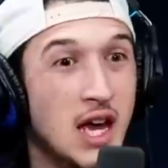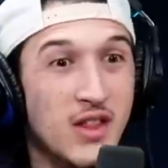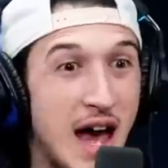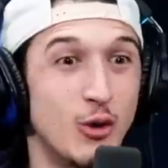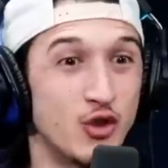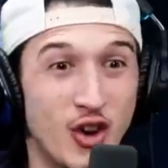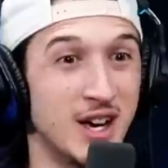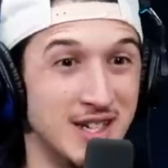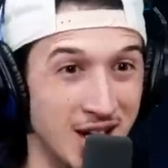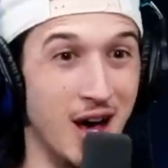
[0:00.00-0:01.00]

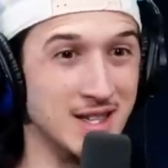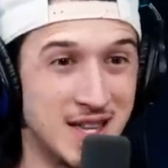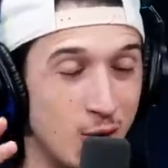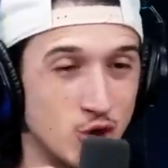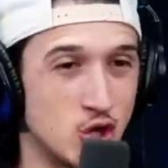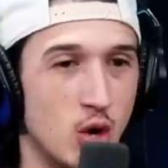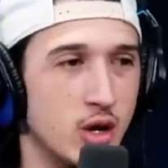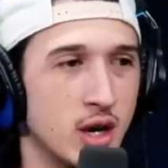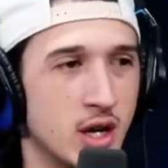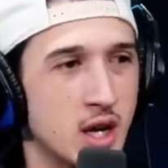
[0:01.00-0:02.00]
fucking nuts. That was so
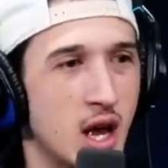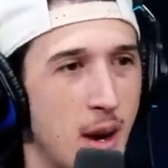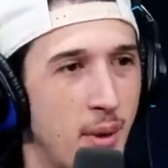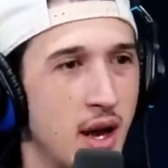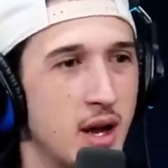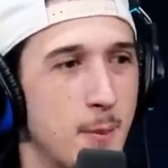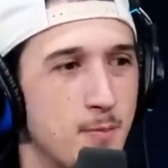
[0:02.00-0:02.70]
good. But